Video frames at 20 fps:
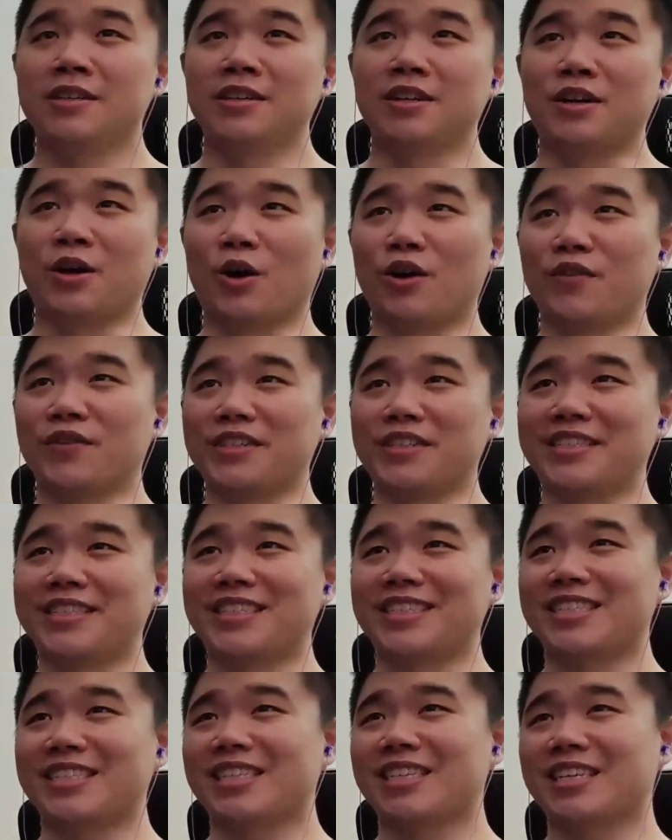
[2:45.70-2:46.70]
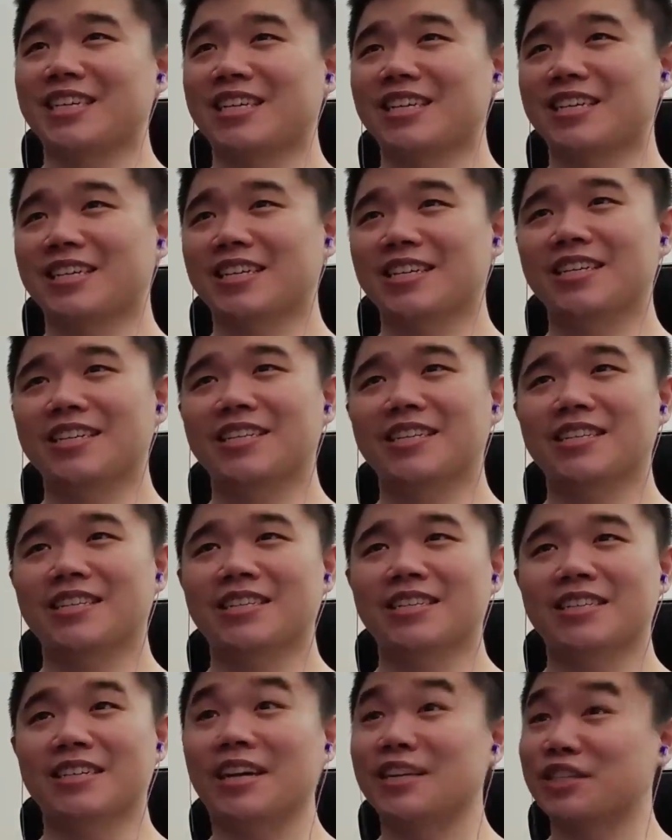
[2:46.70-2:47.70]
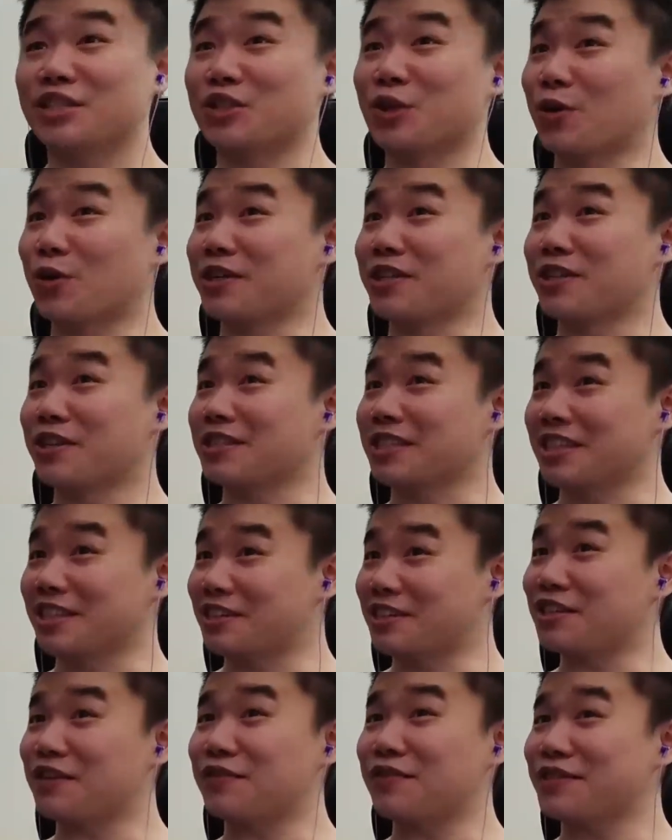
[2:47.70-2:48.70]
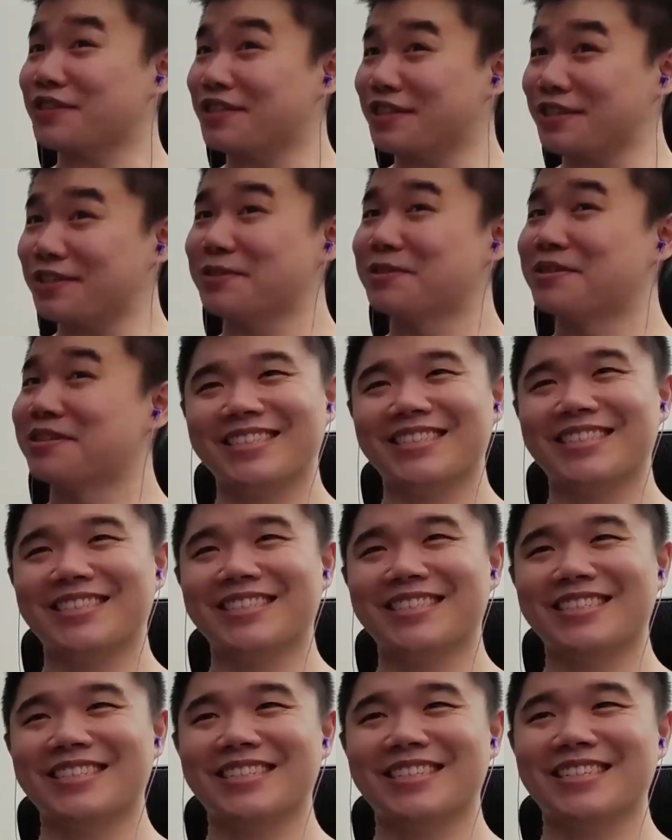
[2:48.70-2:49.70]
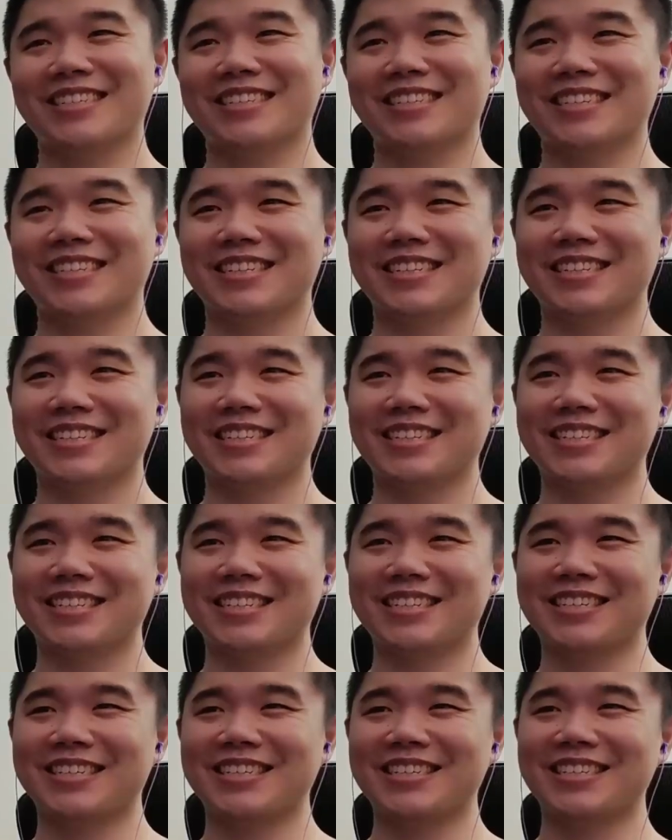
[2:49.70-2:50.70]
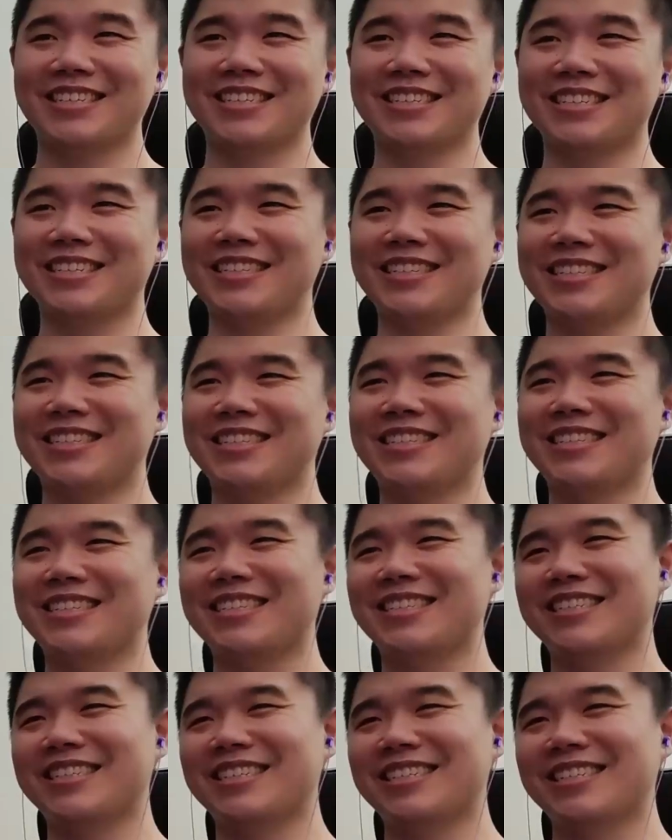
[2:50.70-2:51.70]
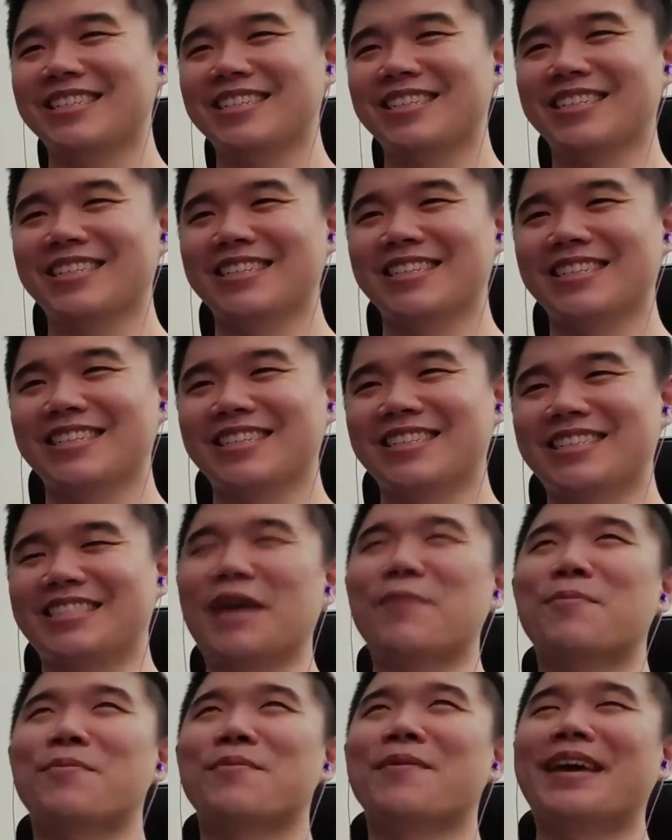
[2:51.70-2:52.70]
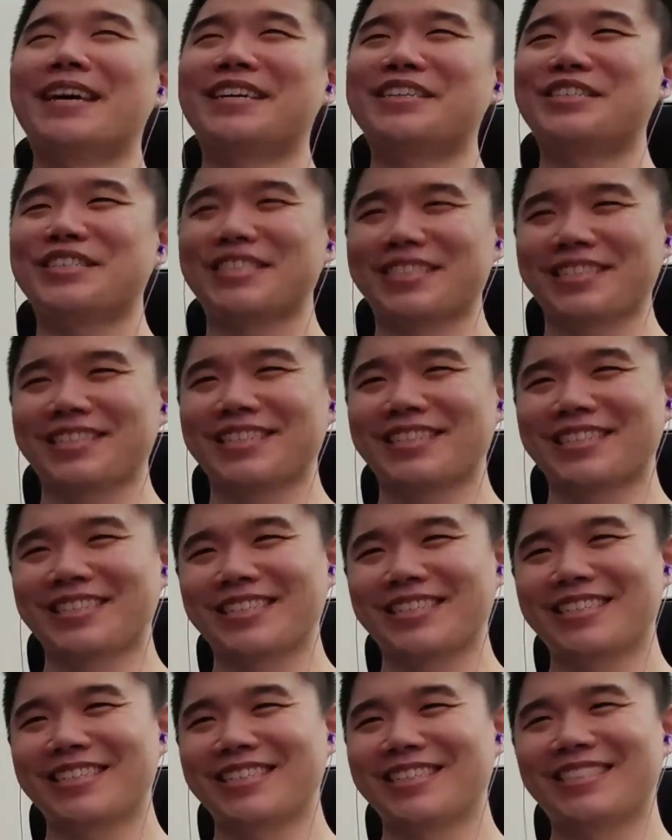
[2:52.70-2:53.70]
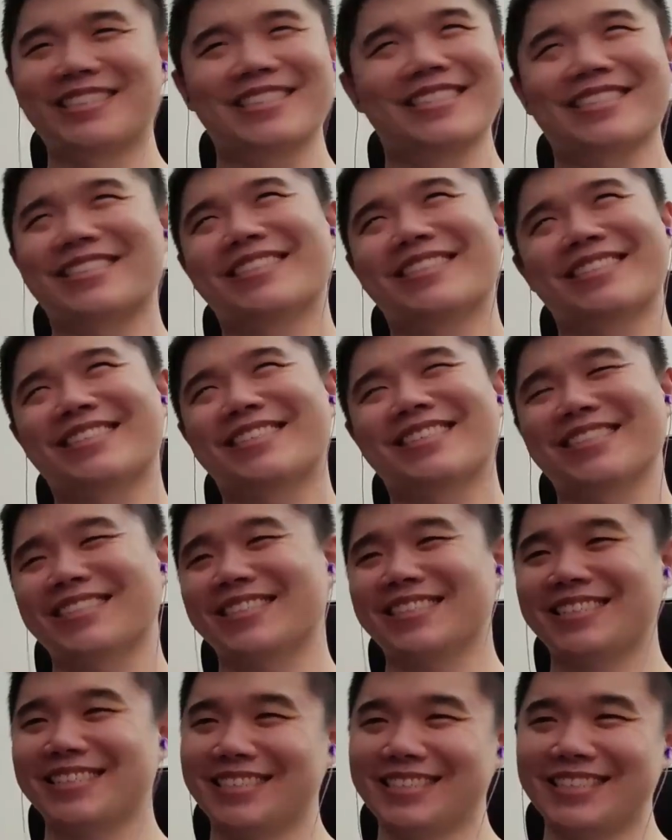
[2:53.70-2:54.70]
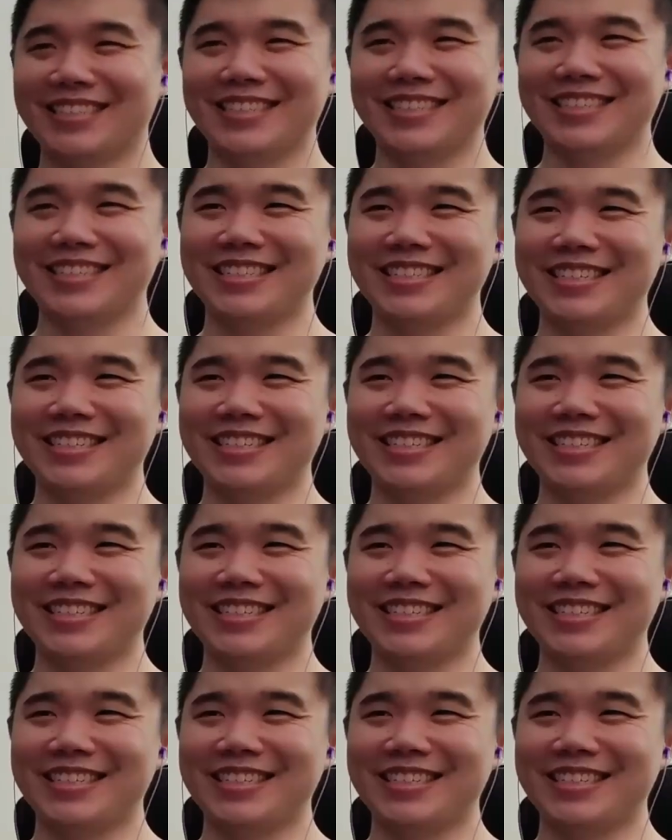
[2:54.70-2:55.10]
Corvus! Soren looks a little different too. There he is! The step mage! Step mage! Still funny. Gets a little funnier every